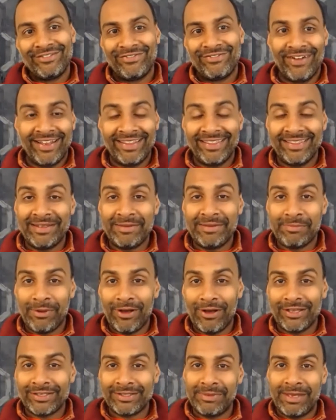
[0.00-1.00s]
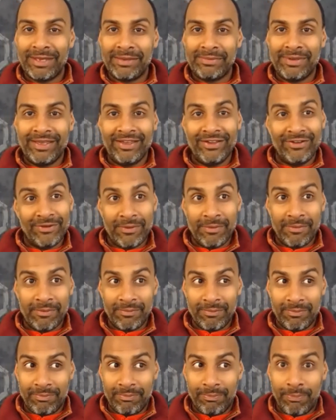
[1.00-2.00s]
Friendly boss, maybe
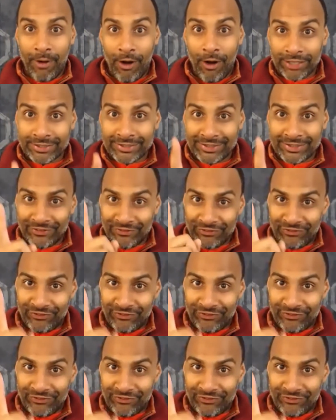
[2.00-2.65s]
boss